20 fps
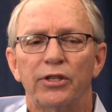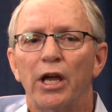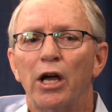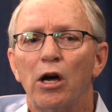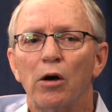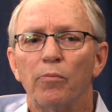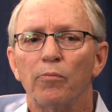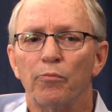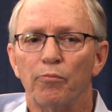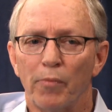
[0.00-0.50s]
to
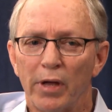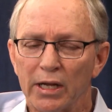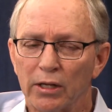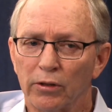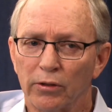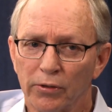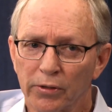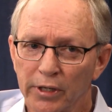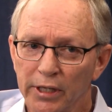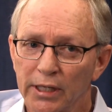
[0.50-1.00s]
help
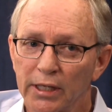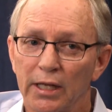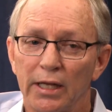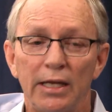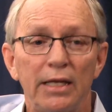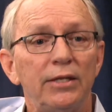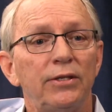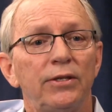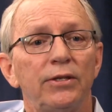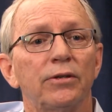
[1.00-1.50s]
make learning
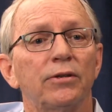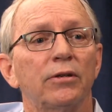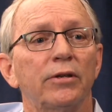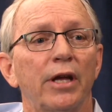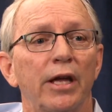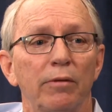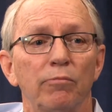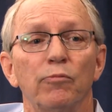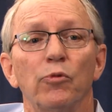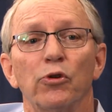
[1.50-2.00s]
easier
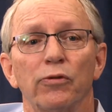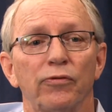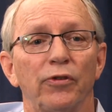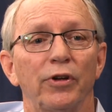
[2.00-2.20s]
and more